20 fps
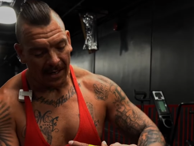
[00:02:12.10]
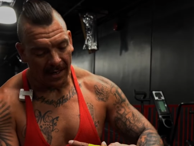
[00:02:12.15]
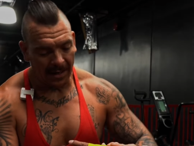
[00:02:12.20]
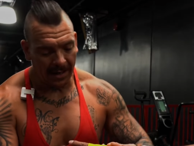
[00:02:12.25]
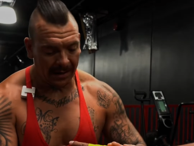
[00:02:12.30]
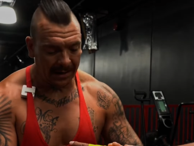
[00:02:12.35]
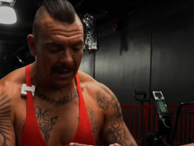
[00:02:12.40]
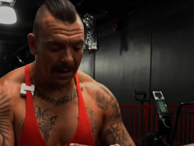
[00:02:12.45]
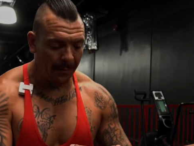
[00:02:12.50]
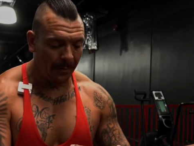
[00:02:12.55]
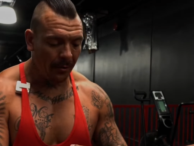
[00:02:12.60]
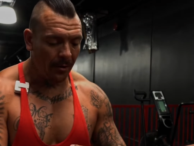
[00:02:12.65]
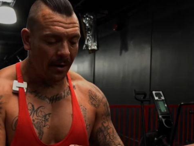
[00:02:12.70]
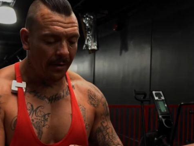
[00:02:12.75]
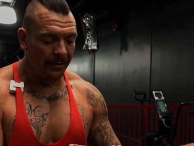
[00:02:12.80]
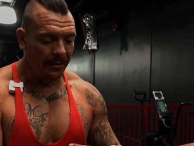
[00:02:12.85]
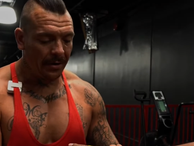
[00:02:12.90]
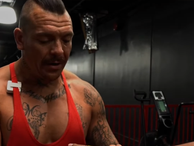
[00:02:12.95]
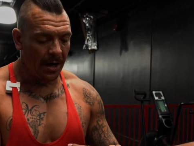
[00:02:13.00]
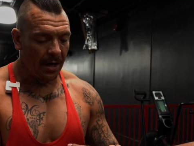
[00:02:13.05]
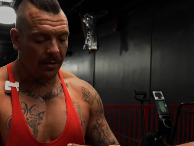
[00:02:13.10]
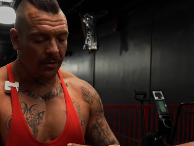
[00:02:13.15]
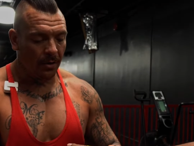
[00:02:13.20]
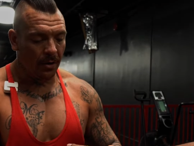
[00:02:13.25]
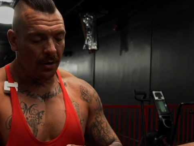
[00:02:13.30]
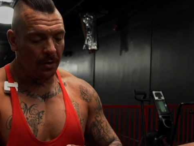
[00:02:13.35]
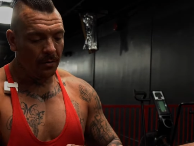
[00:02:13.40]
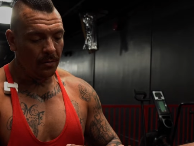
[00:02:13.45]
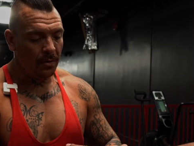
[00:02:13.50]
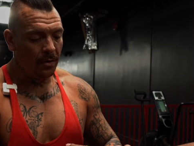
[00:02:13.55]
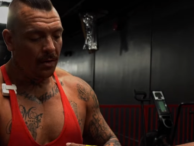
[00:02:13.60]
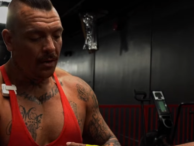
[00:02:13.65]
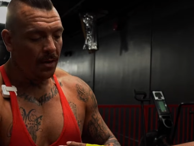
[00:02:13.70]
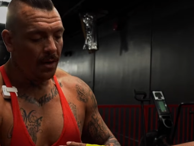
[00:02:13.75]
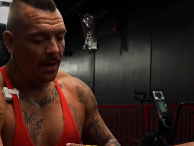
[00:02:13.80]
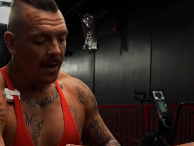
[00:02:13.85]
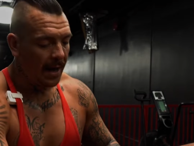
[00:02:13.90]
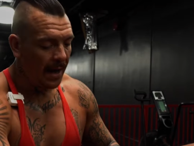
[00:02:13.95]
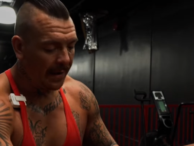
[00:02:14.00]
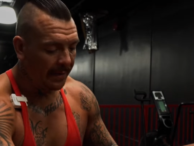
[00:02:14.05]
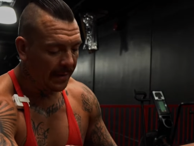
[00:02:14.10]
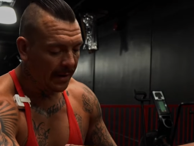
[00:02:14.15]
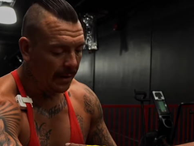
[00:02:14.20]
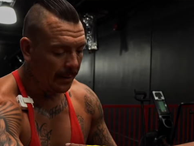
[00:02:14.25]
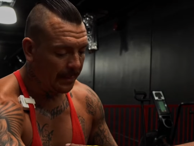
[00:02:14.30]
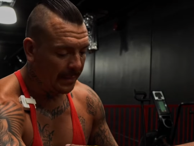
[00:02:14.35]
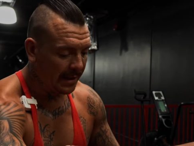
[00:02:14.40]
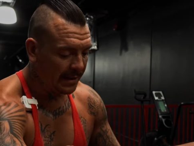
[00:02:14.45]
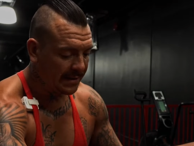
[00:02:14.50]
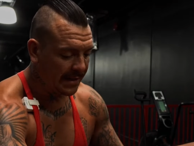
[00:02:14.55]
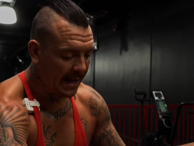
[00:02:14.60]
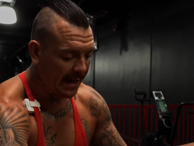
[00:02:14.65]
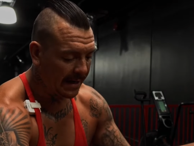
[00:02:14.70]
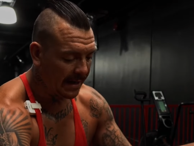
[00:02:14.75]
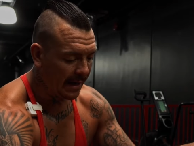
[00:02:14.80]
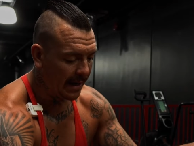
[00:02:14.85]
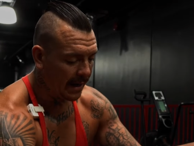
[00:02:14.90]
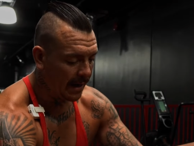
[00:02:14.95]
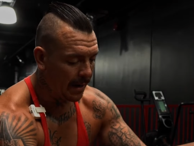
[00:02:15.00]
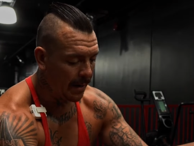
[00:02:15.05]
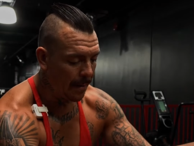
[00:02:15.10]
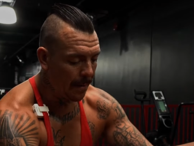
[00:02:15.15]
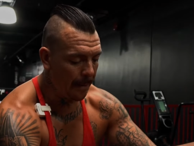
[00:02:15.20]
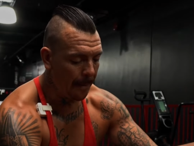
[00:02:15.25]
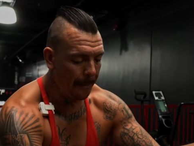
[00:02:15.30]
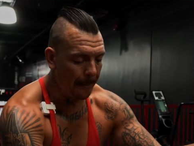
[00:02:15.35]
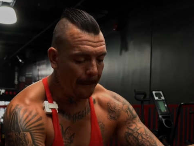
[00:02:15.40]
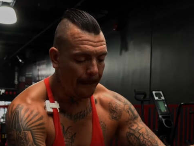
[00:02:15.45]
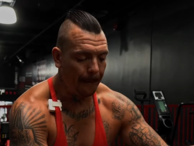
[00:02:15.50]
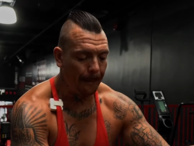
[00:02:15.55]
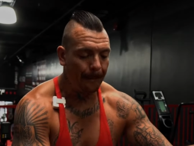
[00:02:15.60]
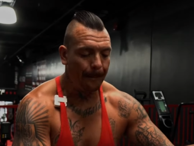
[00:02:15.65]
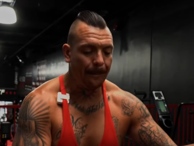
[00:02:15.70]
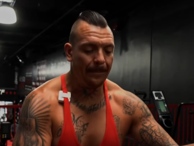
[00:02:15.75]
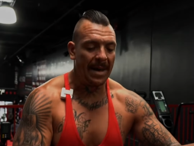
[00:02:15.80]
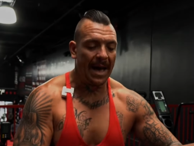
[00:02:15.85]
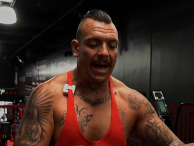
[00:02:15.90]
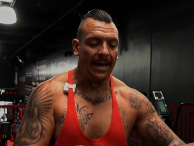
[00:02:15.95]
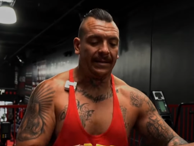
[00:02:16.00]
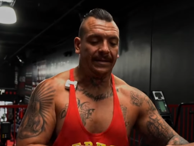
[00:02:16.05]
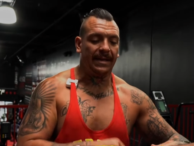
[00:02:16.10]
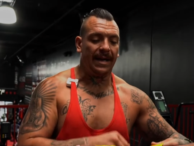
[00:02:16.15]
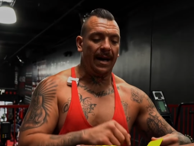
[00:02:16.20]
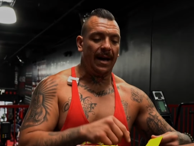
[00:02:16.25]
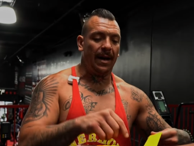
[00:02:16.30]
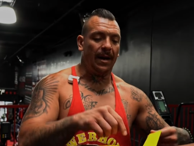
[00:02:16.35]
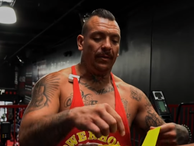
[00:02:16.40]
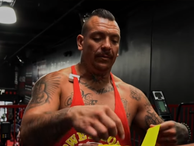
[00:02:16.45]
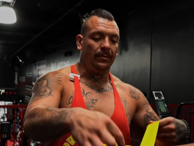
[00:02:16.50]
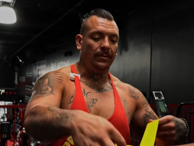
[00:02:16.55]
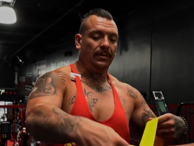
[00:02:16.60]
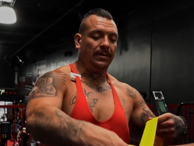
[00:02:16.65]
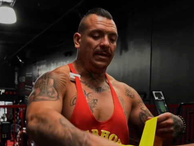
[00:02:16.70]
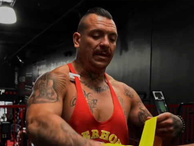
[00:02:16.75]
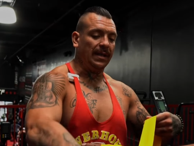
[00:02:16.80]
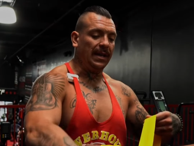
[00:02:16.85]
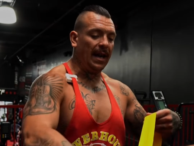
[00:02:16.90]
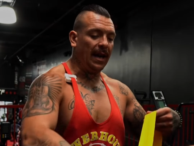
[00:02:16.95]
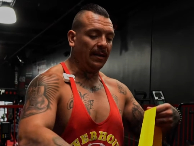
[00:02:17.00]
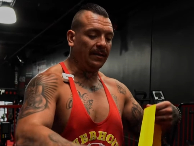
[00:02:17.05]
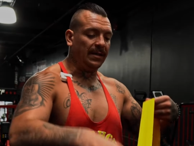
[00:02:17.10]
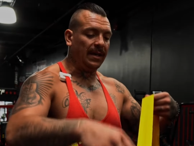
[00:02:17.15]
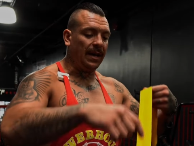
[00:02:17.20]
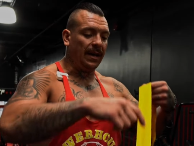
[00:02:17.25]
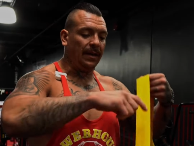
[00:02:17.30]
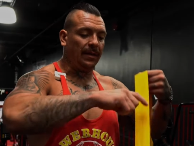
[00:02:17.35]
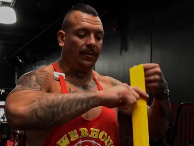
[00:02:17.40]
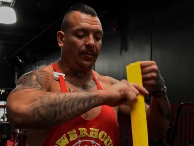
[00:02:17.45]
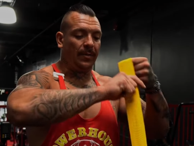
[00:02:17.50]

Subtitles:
and I came around the knuckle, and then I'm gonna take it back down to the outside of the